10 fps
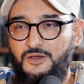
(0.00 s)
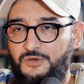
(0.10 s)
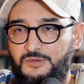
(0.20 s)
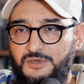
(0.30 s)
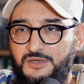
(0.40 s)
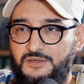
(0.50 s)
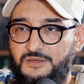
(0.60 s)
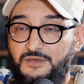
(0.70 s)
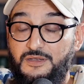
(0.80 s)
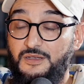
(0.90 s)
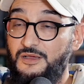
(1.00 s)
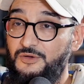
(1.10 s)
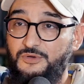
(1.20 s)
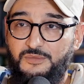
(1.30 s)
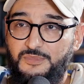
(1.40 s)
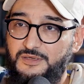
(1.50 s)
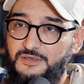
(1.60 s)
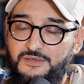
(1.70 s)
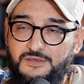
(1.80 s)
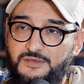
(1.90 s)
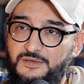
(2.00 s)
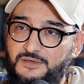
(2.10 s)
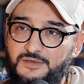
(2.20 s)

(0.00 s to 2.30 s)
in Latin America. So I